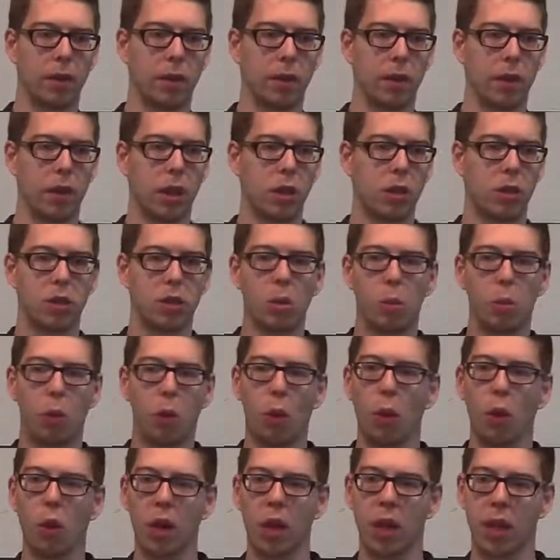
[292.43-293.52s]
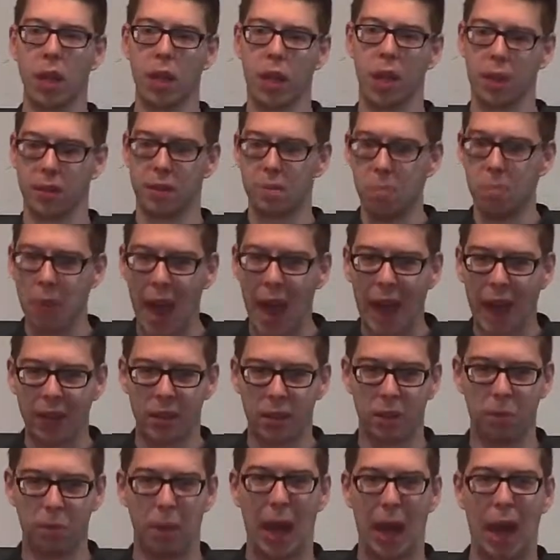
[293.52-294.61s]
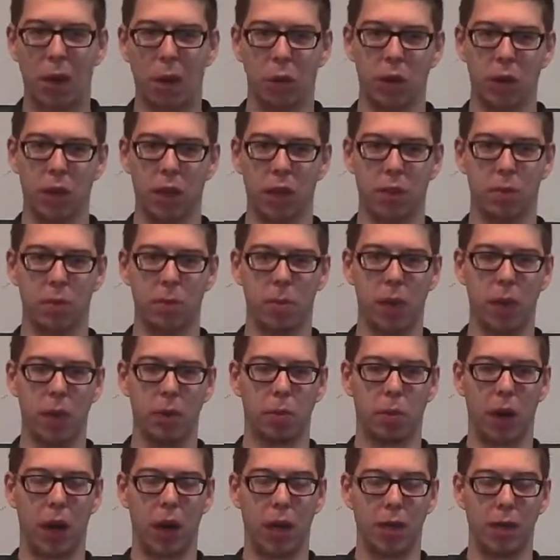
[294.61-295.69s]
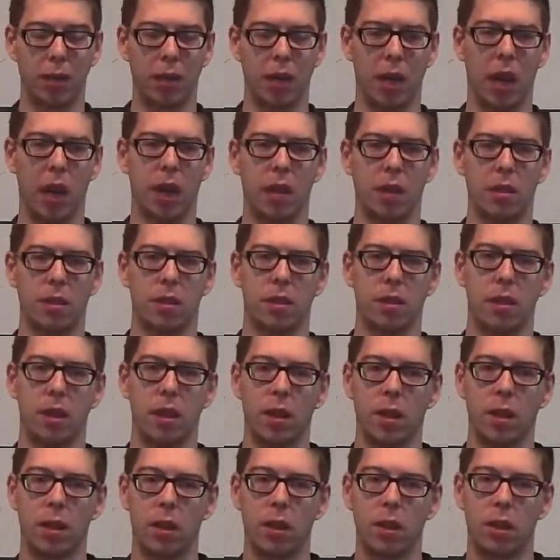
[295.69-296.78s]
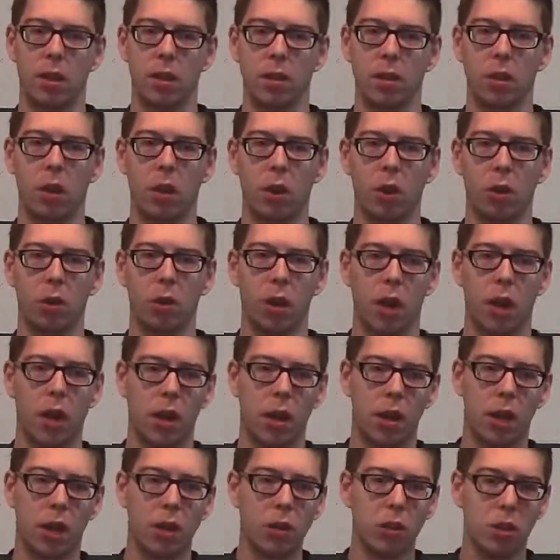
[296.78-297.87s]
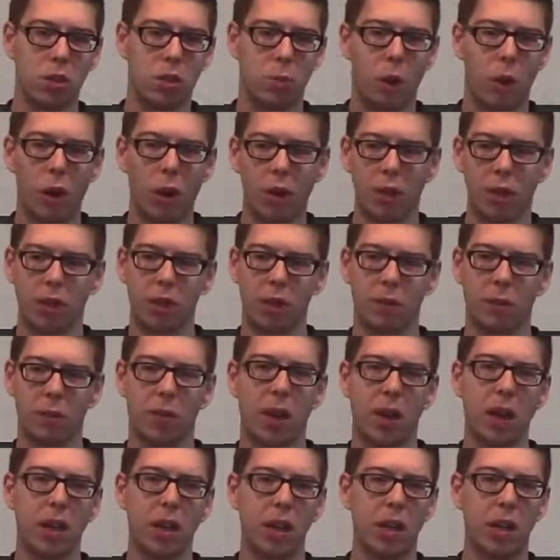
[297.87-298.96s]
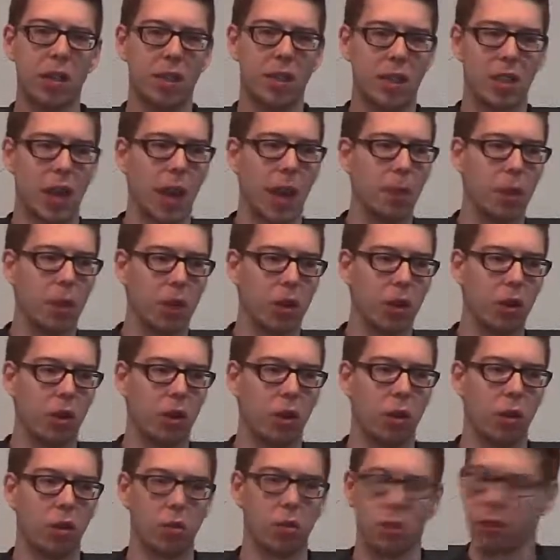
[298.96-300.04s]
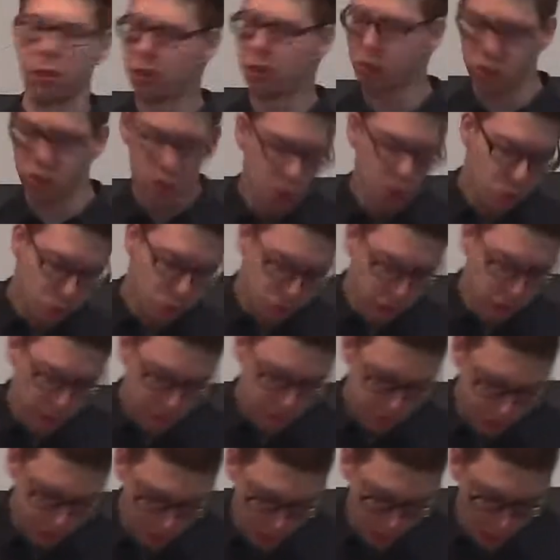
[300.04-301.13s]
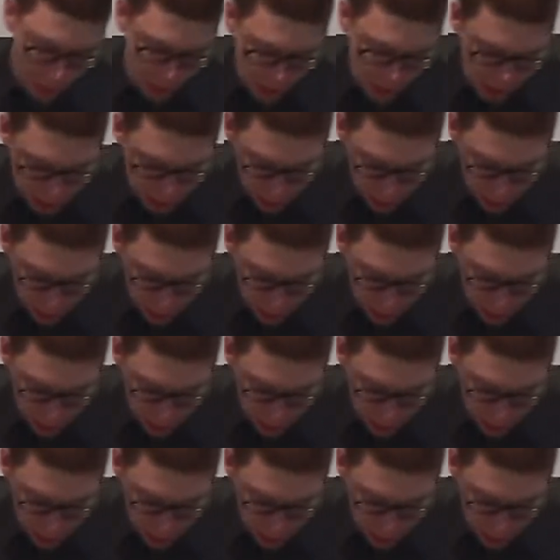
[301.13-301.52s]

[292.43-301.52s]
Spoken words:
supporting this massive power that's been oppressing us. So their response is very skeptical. There's no trust for God.